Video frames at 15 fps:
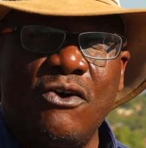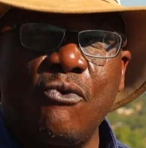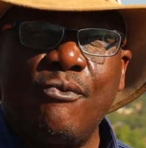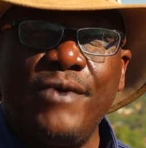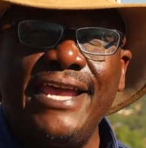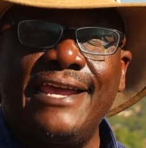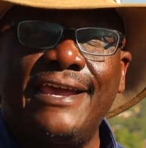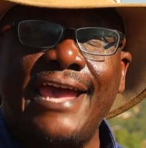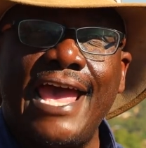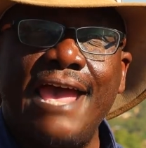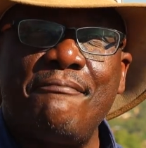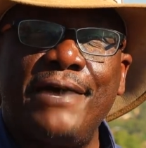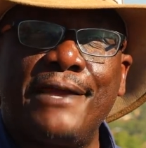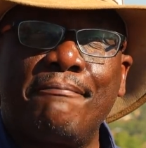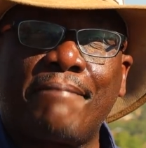we
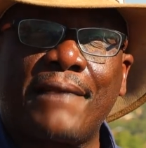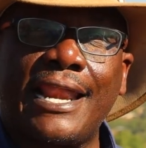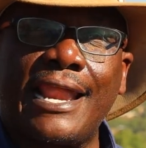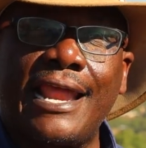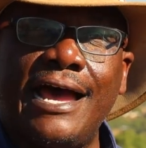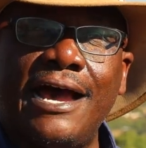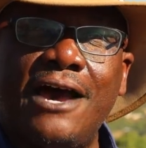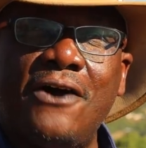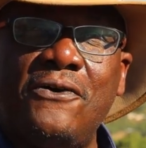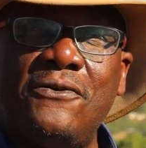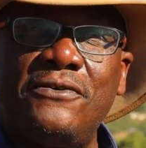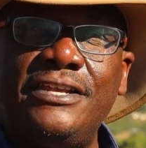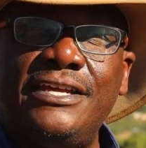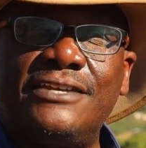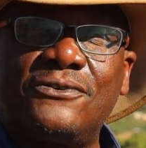came and
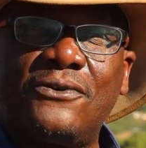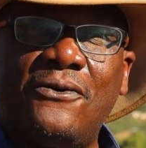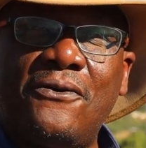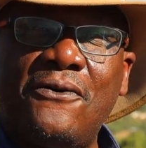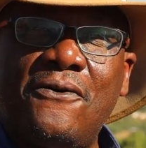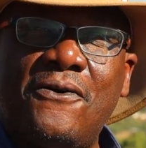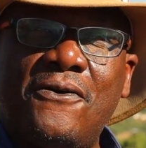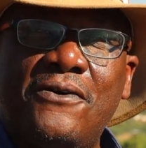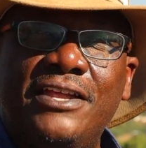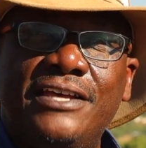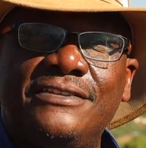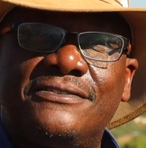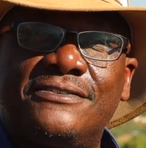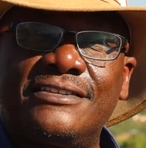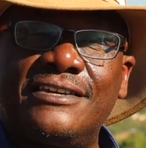plowed it all
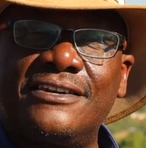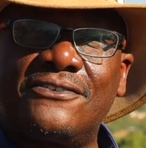into the